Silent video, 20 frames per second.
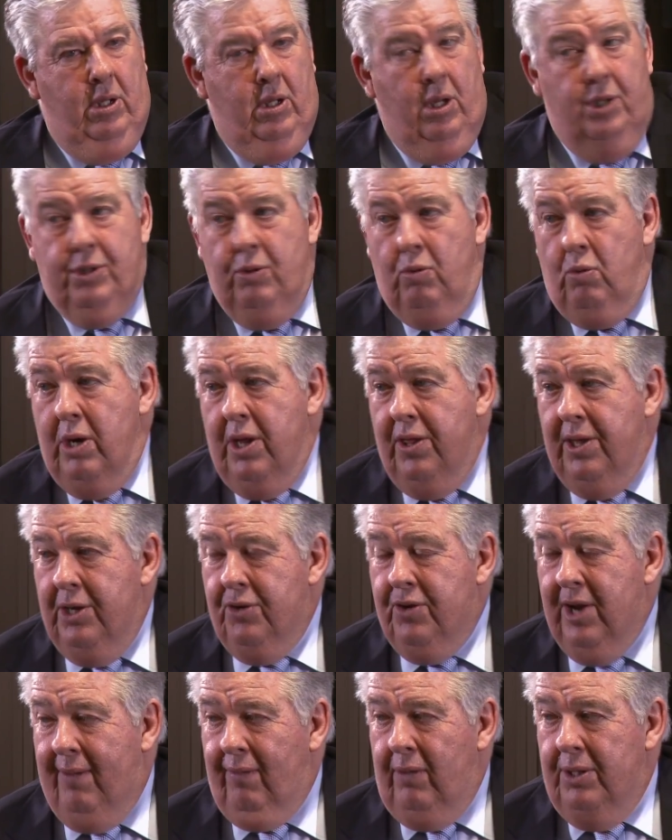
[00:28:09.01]
I said, well, what do you think
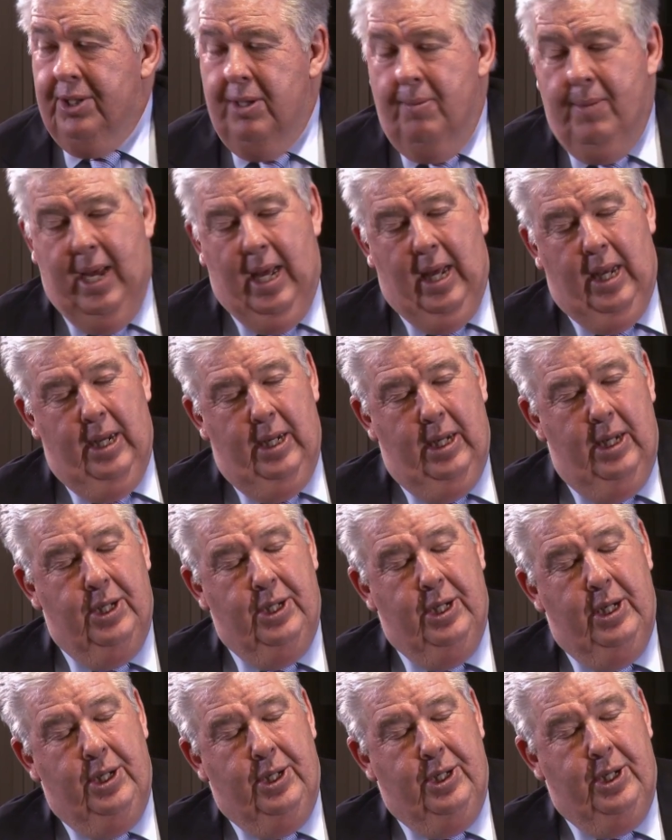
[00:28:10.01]
travel is about?
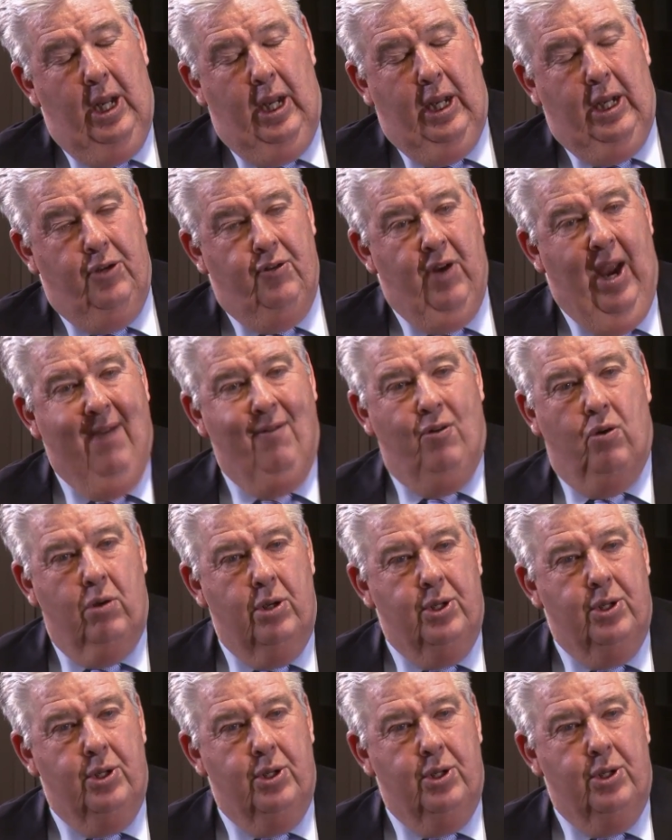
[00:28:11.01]
It's selling travel.